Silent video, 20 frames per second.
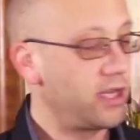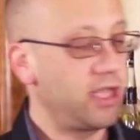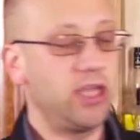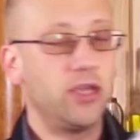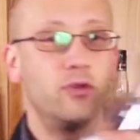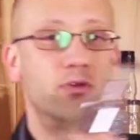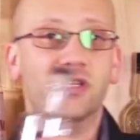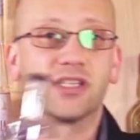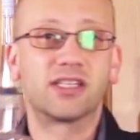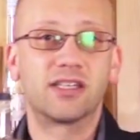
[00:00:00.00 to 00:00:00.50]
to
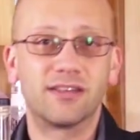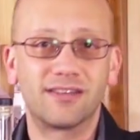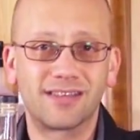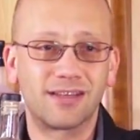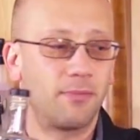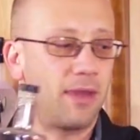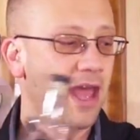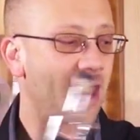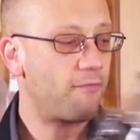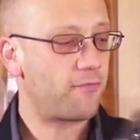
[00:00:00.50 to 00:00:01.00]
use
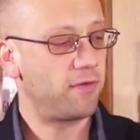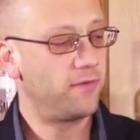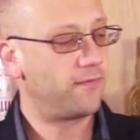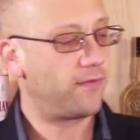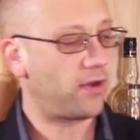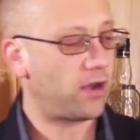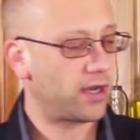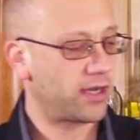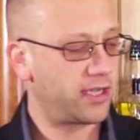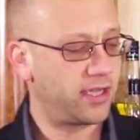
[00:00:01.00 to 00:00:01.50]
some effing
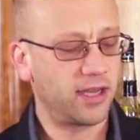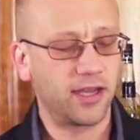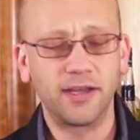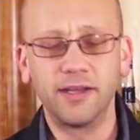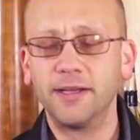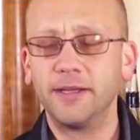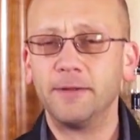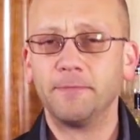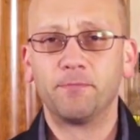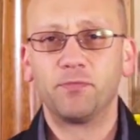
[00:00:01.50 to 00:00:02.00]
vodka,
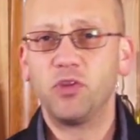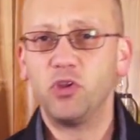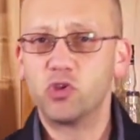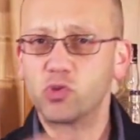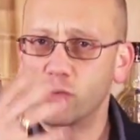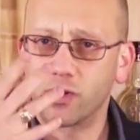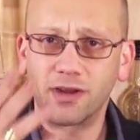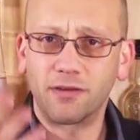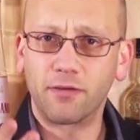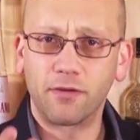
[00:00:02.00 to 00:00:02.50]
use
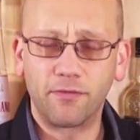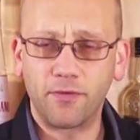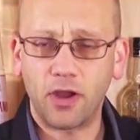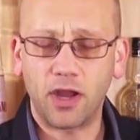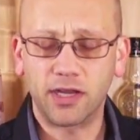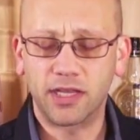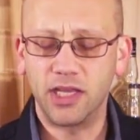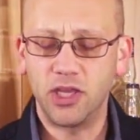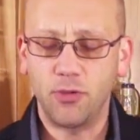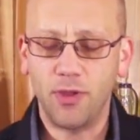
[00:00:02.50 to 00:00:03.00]
whatever
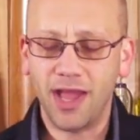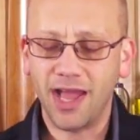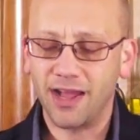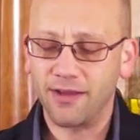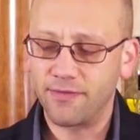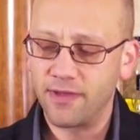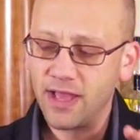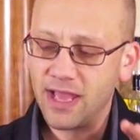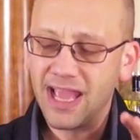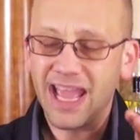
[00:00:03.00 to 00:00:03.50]
vodka you
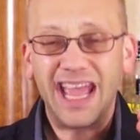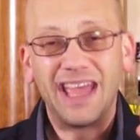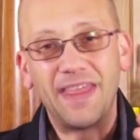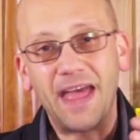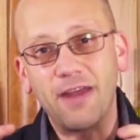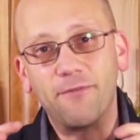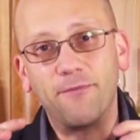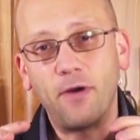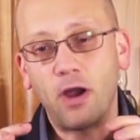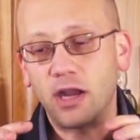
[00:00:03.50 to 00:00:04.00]
have, and
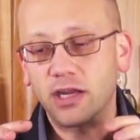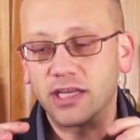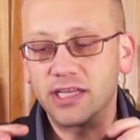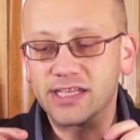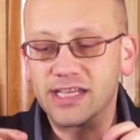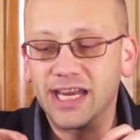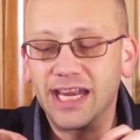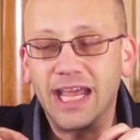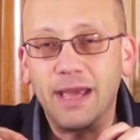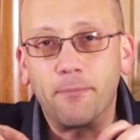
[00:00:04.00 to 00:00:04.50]
that vodka is
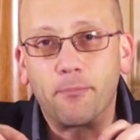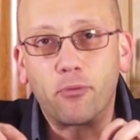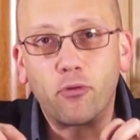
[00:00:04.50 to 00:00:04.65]
going to get